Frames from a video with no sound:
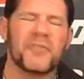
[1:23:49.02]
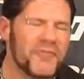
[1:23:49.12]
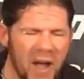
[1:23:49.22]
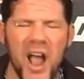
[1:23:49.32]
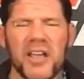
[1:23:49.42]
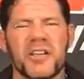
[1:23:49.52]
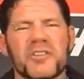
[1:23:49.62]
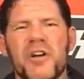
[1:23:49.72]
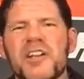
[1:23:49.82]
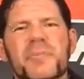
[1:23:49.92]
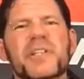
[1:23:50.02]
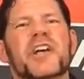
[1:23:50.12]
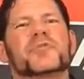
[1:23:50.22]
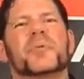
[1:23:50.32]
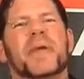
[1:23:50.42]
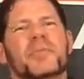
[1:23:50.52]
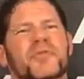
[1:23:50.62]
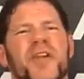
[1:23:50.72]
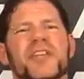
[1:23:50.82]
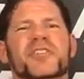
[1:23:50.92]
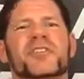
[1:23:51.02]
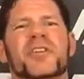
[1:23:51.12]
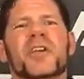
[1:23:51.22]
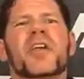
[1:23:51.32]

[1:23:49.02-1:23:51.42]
Fuck, drives me nuts with babyfaces.